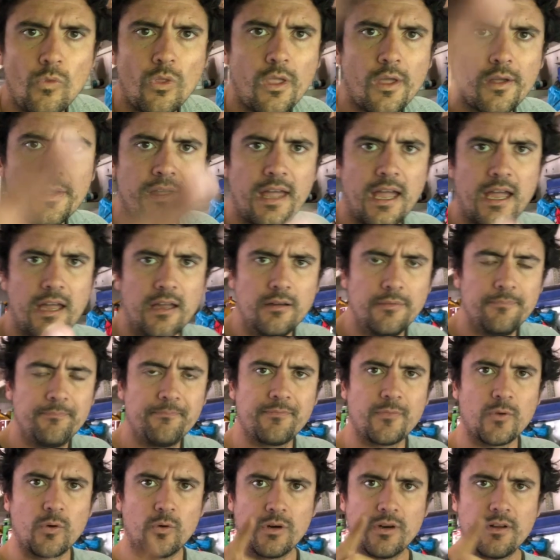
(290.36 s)
Okay,
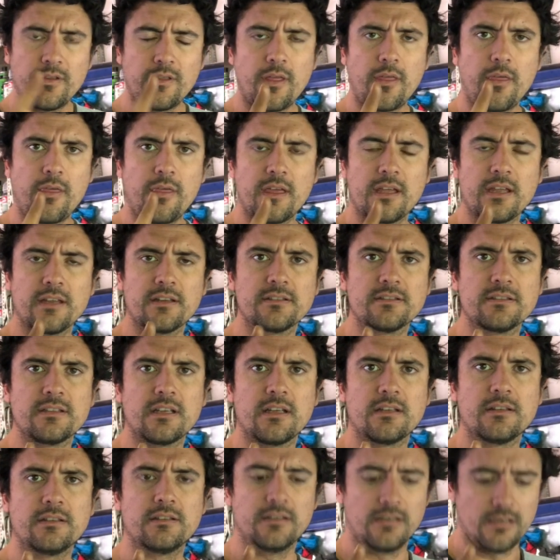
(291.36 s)
one of the things
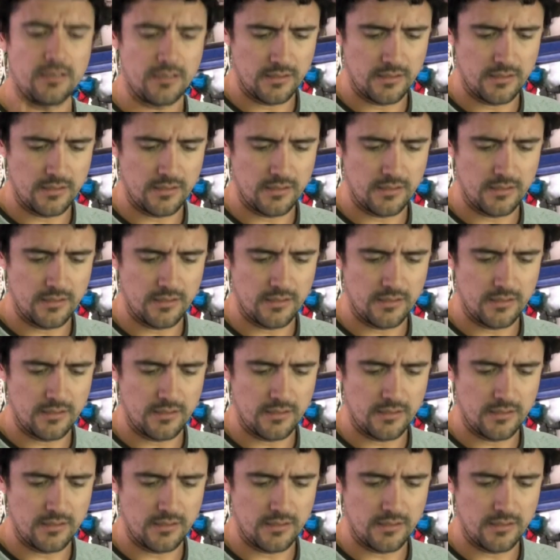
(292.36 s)
that